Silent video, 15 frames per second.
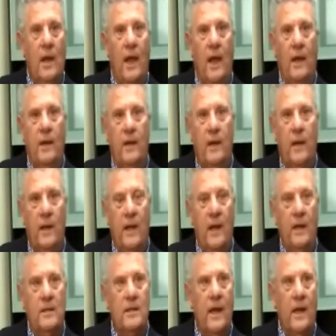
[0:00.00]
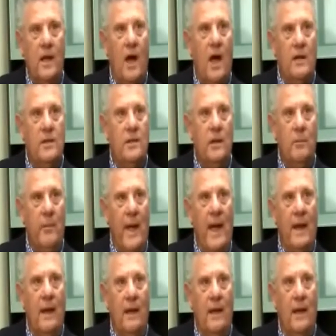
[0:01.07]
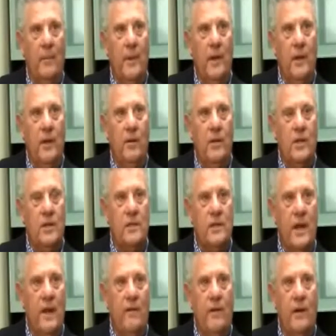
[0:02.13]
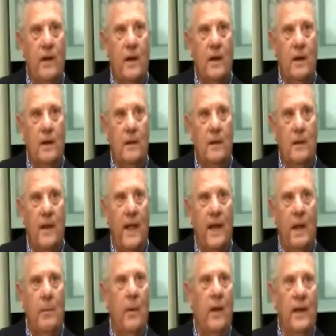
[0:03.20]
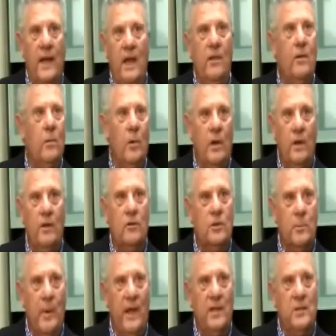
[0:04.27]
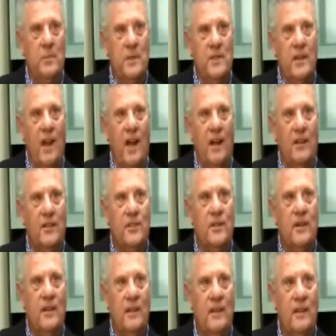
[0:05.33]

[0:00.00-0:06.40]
And uh, it is a constant battle. I mean, you just never can let up on either one of those management styles.